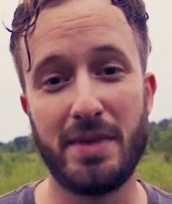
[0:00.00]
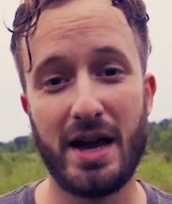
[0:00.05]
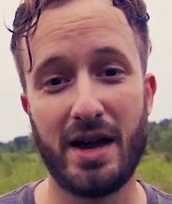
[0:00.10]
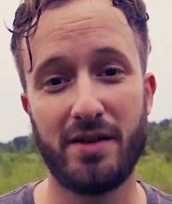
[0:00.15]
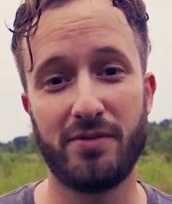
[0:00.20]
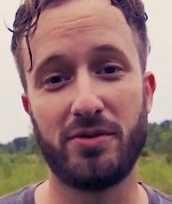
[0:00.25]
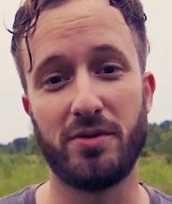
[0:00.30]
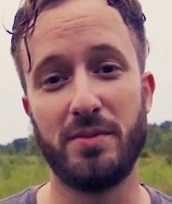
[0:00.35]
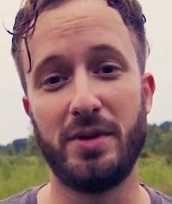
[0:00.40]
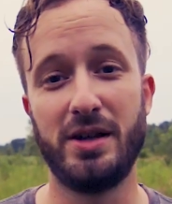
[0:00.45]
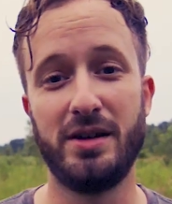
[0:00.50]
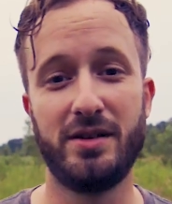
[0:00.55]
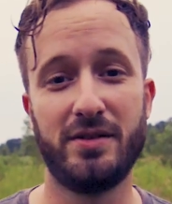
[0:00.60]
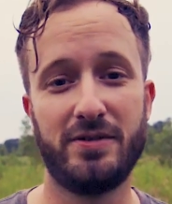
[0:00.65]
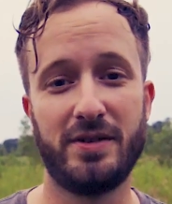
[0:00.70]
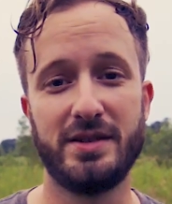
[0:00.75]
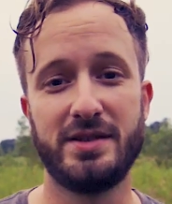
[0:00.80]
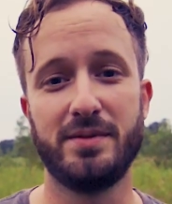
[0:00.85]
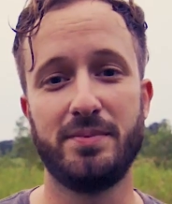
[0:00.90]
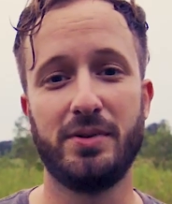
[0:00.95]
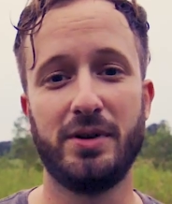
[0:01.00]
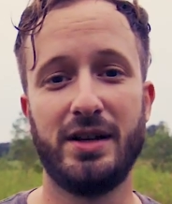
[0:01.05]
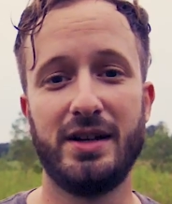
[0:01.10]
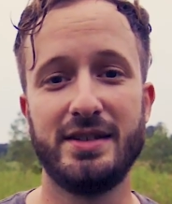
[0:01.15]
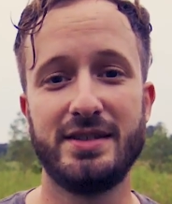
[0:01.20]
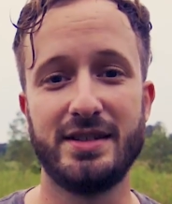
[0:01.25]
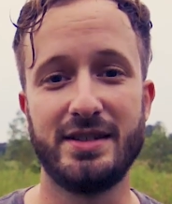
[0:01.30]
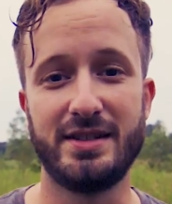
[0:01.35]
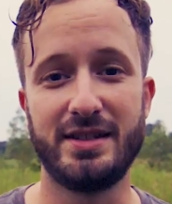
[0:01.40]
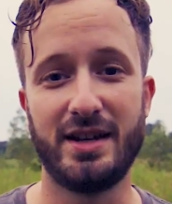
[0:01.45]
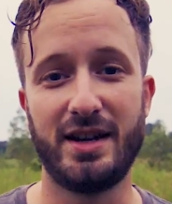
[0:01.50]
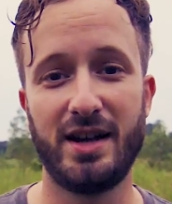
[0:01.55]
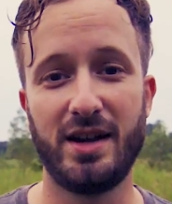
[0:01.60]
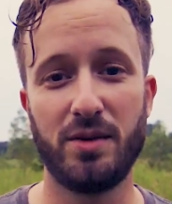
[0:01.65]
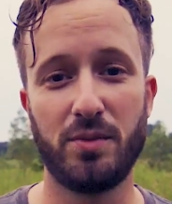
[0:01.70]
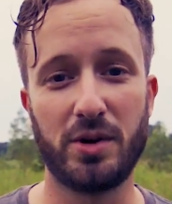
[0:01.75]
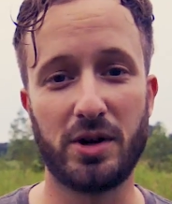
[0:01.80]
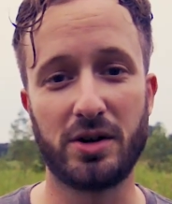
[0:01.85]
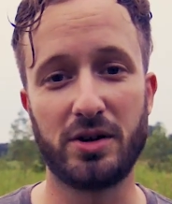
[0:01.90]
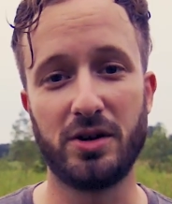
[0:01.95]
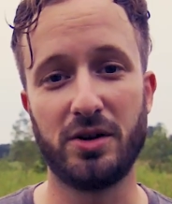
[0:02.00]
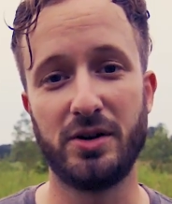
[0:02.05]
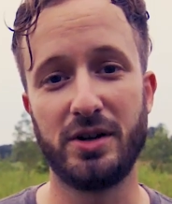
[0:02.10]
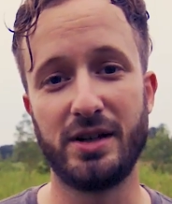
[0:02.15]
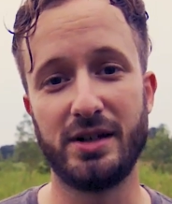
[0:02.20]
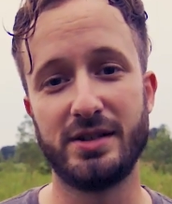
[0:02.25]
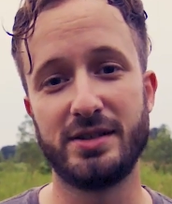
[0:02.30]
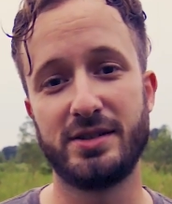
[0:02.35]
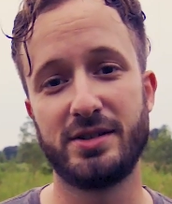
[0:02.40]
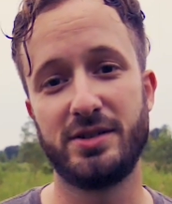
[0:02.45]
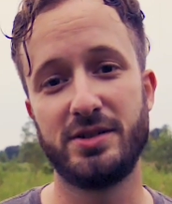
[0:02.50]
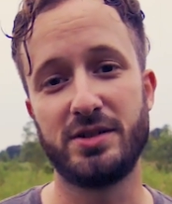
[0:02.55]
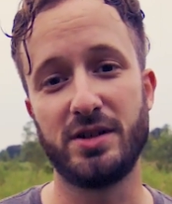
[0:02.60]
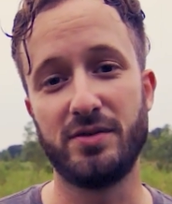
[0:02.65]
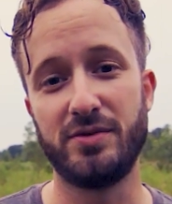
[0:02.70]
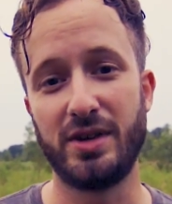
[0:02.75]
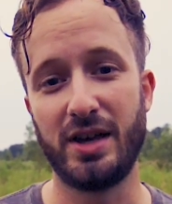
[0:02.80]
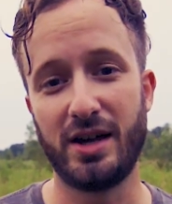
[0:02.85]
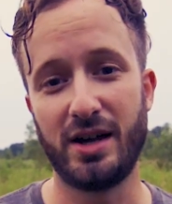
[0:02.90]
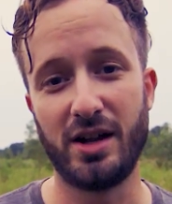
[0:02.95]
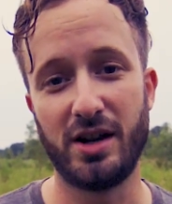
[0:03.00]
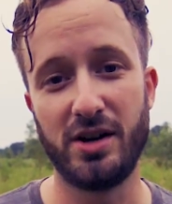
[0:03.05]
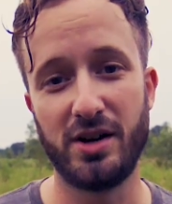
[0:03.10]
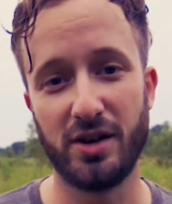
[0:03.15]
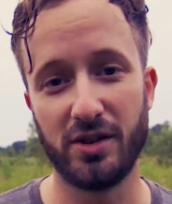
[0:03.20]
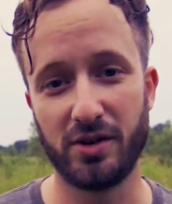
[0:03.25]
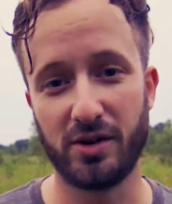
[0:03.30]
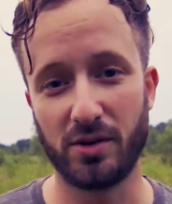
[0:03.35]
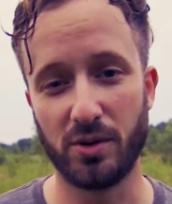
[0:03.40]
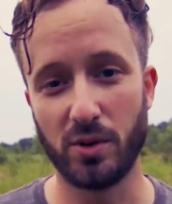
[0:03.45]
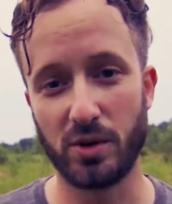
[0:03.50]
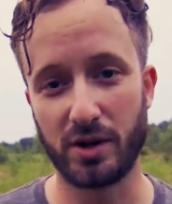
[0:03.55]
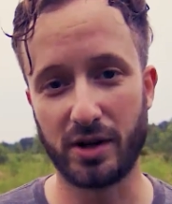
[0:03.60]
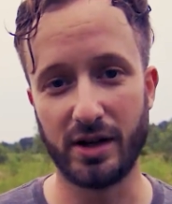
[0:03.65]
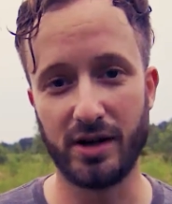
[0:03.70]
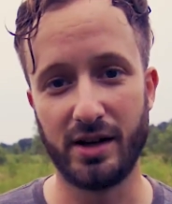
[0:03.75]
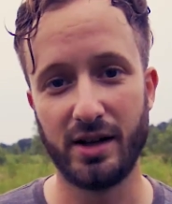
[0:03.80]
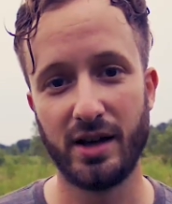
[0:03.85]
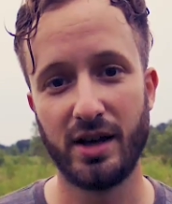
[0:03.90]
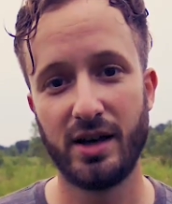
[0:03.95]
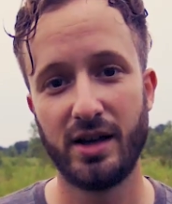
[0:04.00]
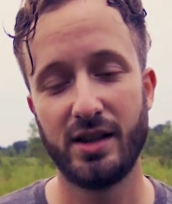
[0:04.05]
Matt from In Defense of Plants and today we are going in search of yet another orchid.